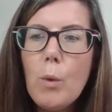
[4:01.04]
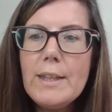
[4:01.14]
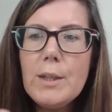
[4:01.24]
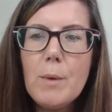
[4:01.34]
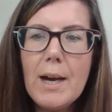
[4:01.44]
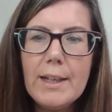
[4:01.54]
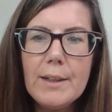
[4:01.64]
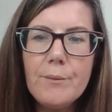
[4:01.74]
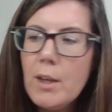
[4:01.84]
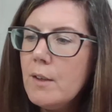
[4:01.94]
when you
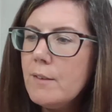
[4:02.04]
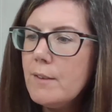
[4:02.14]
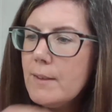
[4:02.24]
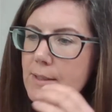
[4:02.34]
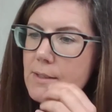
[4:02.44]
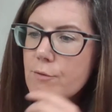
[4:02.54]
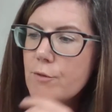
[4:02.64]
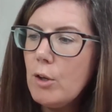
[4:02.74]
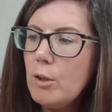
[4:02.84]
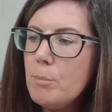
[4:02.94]
iron. So this is a
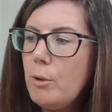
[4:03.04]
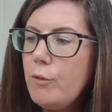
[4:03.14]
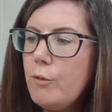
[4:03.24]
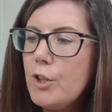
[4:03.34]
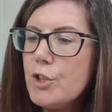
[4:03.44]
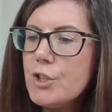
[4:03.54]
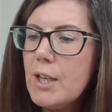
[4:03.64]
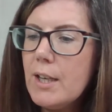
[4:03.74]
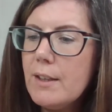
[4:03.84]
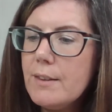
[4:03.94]
rollerball
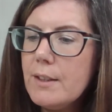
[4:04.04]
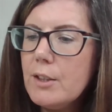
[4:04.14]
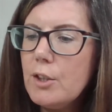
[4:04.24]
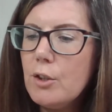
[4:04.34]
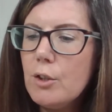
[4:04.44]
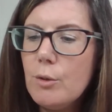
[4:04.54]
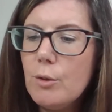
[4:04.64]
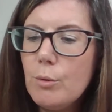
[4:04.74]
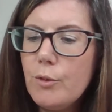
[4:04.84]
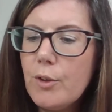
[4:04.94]
version. I think you can
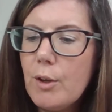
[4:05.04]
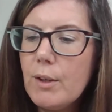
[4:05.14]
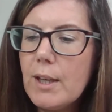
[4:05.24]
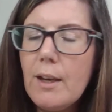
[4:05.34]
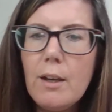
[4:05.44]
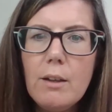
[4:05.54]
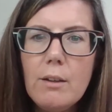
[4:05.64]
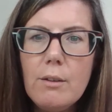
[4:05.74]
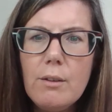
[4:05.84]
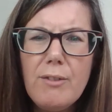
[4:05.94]
also get
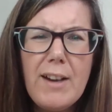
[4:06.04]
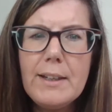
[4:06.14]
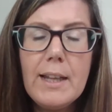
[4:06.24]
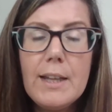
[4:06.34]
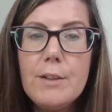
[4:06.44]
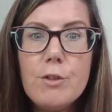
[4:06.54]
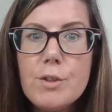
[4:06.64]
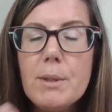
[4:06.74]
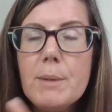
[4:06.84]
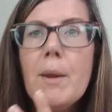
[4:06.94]
a fine liner or
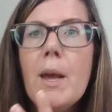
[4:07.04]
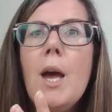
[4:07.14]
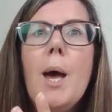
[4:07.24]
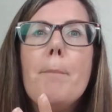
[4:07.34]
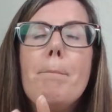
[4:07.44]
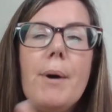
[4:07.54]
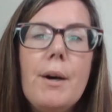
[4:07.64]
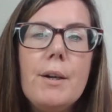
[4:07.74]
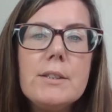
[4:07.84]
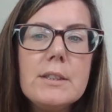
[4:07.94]
something,
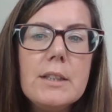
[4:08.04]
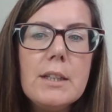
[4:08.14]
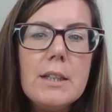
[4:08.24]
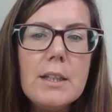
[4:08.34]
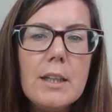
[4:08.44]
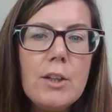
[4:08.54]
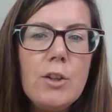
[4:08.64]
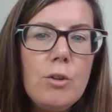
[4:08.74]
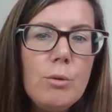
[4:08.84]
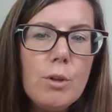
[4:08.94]
but
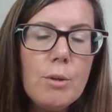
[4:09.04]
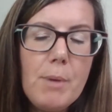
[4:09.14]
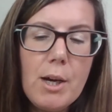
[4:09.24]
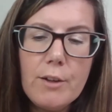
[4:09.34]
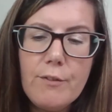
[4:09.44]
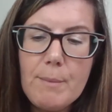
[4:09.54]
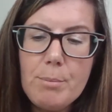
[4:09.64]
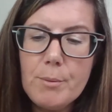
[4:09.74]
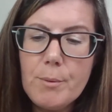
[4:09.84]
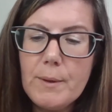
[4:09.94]
you can mark your
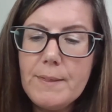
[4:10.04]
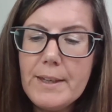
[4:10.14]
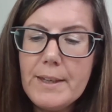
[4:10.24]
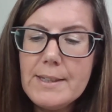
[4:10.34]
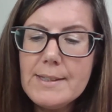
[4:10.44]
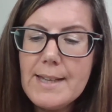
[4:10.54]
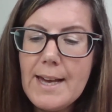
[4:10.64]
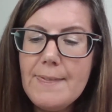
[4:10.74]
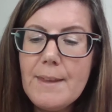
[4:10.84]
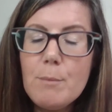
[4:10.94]
fabric with this
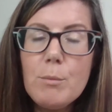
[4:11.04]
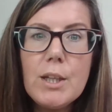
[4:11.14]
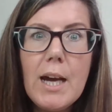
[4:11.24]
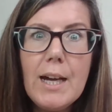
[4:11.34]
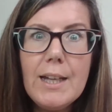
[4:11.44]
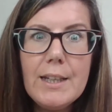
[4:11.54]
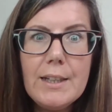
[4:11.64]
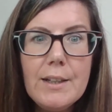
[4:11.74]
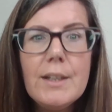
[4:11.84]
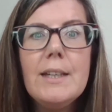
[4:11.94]
and then when you
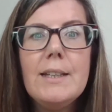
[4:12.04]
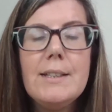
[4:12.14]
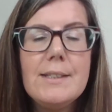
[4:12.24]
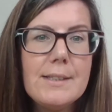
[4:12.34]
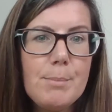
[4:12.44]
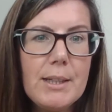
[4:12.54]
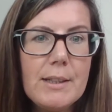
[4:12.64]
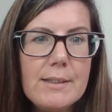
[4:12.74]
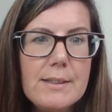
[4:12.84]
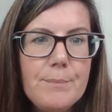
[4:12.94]
iron it
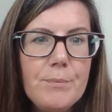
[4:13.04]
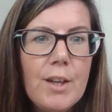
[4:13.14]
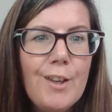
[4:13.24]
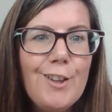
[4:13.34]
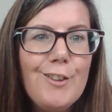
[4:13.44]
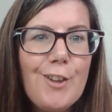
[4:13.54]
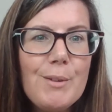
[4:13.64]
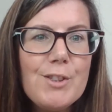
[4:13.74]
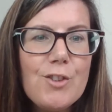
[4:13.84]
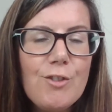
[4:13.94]
disappears. So
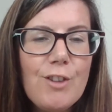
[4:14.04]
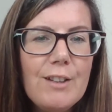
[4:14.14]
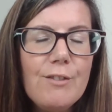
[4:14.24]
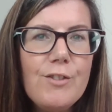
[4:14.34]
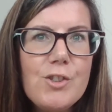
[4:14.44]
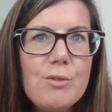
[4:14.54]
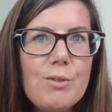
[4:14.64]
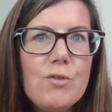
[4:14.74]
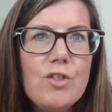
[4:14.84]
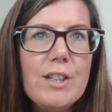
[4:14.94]
it's great for
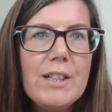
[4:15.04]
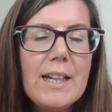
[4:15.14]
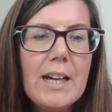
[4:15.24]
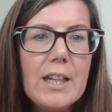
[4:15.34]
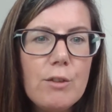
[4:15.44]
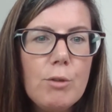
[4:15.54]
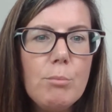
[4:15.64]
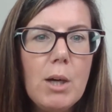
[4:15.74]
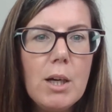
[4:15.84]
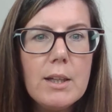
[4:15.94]
doing really
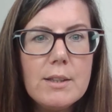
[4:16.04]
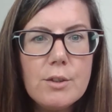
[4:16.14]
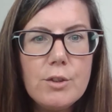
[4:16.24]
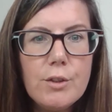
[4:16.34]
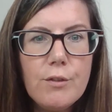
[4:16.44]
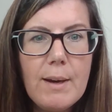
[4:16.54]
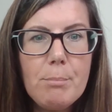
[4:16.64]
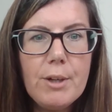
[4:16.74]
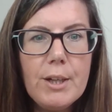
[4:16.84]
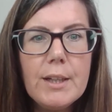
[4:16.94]
accurate markings on your
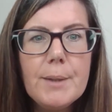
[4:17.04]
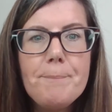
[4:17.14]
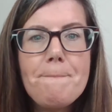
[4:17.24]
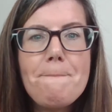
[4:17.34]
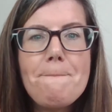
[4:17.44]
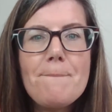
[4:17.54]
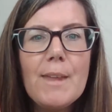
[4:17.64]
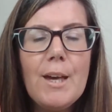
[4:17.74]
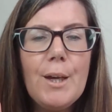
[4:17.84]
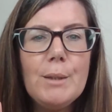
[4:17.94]
fabric
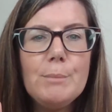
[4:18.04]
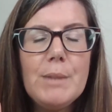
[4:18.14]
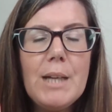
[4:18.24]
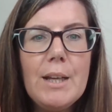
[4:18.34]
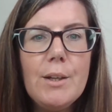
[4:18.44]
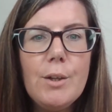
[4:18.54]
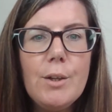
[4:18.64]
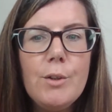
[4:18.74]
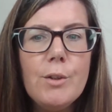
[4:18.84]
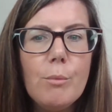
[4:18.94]
and
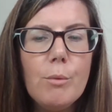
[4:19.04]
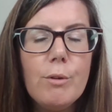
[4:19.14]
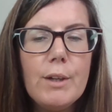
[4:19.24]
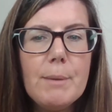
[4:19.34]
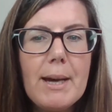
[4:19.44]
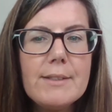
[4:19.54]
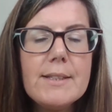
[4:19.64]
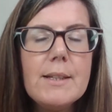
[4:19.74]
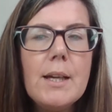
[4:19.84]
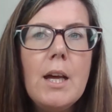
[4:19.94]
not worrying
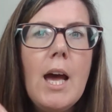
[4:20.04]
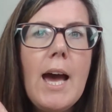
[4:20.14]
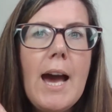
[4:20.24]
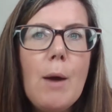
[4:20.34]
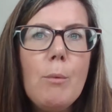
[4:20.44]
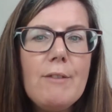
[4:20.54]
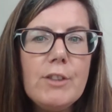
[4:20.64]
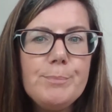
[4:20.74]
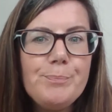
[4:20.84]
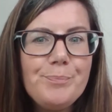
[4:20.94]
about it.
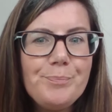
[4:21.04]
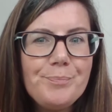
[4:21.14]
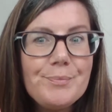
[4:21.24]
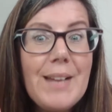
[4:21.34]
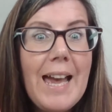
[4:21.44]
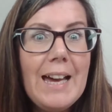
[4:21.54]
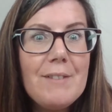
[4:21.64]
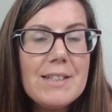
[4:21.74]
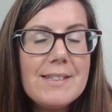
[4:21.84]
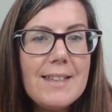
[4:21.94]
However,
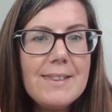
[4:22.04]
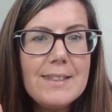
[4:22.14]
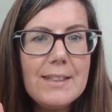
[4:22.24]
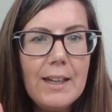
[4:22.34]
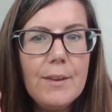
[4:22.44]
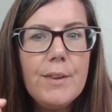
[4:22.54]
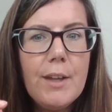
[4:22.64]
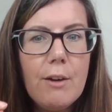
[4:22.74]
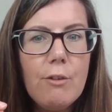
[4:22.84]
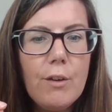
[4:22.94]
having said that,
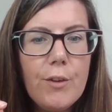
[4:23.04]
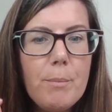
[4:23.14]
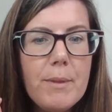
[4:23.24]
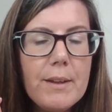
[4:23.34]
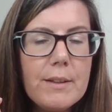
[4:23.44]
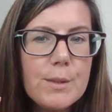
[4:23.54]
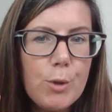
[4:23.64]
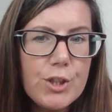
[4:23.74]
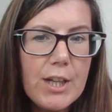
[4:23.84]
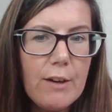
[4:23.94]
there are some things to
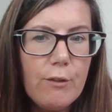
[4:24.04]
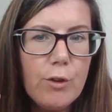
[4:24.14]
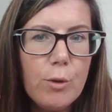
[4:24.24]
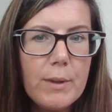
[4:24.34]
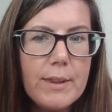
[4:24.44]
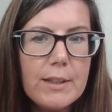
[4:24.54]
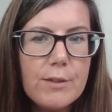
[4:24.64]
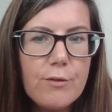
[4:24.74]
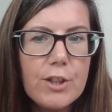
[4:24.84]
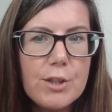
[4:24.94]
watch out for with
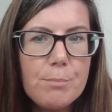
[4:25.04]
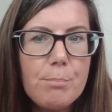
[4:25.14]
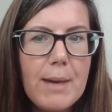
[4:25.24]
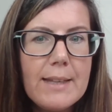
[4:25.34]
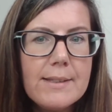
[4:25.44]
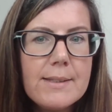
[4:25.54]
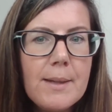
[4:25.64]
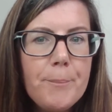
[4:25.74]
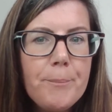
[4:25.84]
these friction pens.